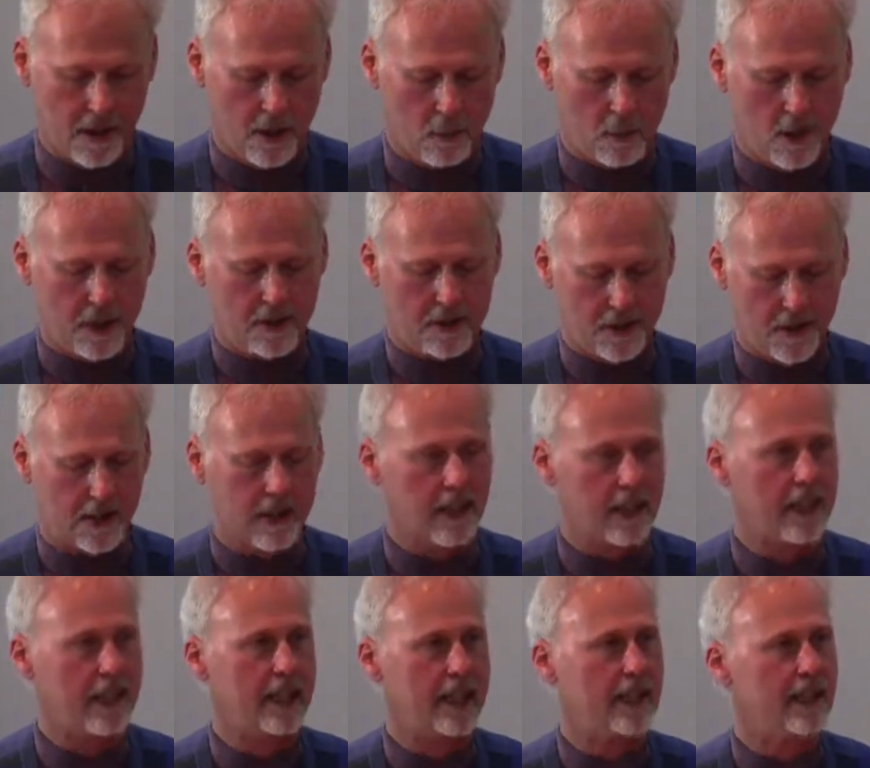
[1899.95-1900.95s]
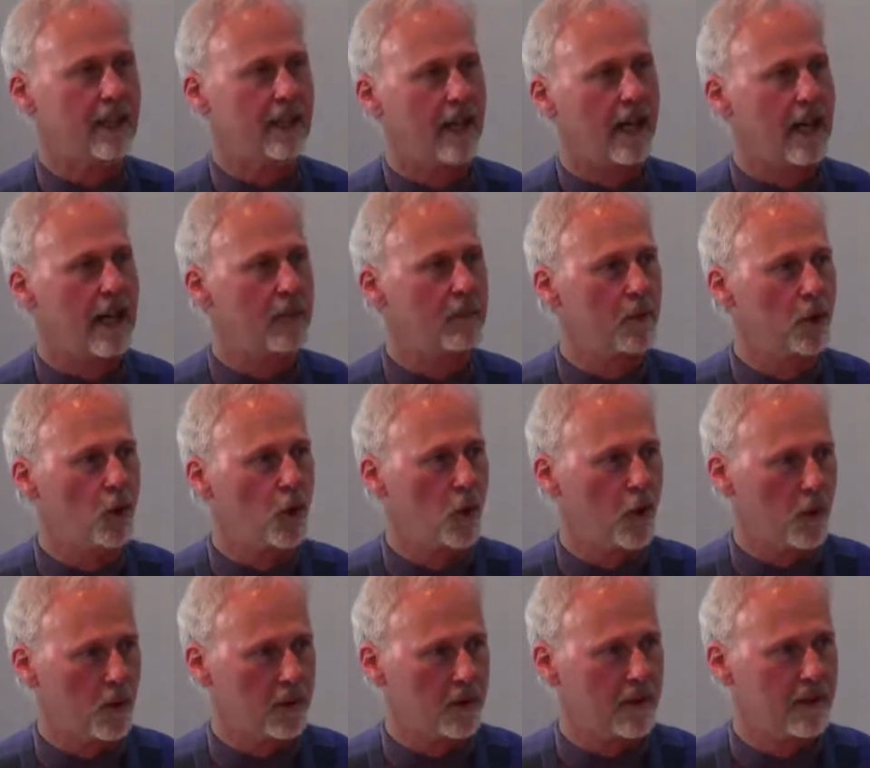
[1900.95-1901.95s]
when suddenly I am
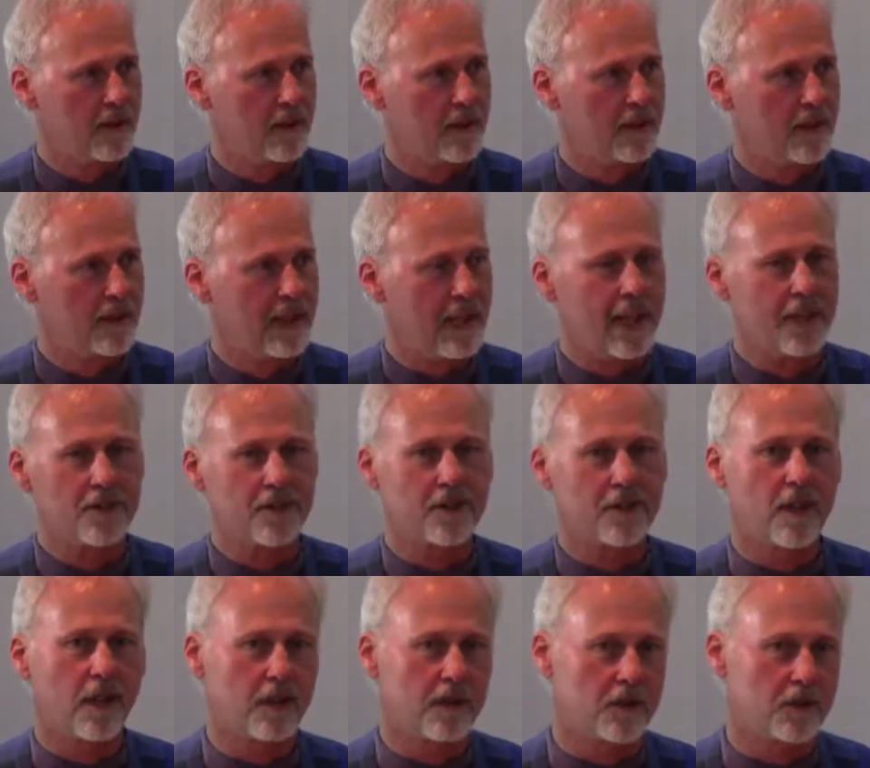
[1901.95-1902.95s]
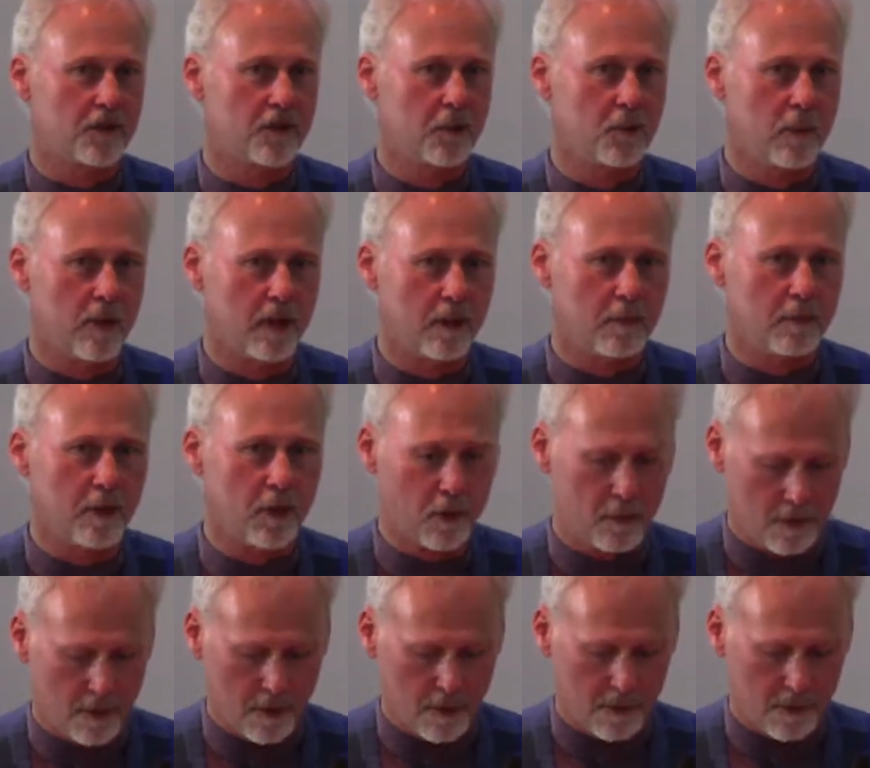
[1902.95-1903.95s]
old and start to wear purple."